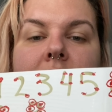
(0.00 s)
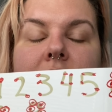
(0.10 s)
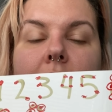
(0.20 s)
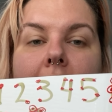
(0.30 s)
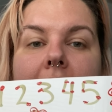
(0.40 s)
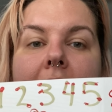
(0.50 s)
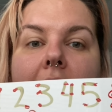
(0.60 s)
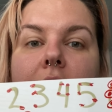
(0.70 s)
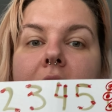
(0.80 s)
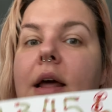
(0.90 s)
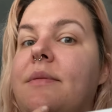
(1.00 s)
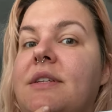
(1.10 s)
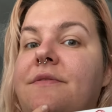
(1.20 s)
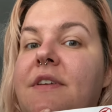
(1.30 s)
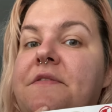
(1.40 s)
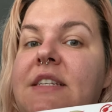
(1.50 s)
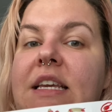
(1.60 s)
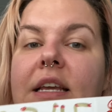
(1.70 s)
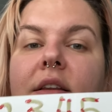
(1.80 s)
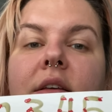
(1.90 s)
So I counted up to
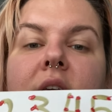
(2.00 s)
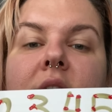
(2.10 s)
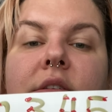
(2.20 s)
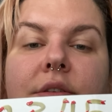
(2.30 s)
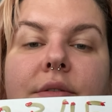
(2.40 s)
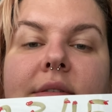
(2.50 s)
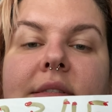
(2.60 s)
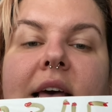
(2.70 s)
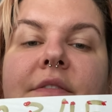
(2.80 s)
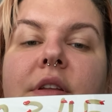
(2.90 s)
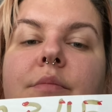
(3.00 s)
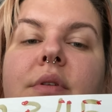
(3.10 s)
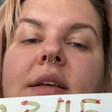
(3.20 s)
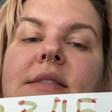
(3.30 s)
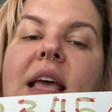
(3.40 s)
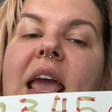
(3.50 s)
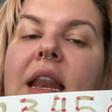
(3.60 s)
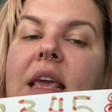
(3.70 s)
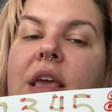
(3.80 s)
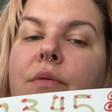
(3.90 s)
15. So 7 plus
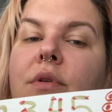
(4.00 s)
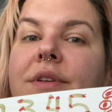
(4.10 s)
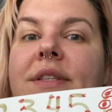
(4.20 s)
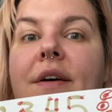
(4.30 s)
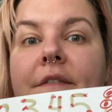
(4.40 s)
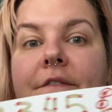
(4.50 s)
8 equals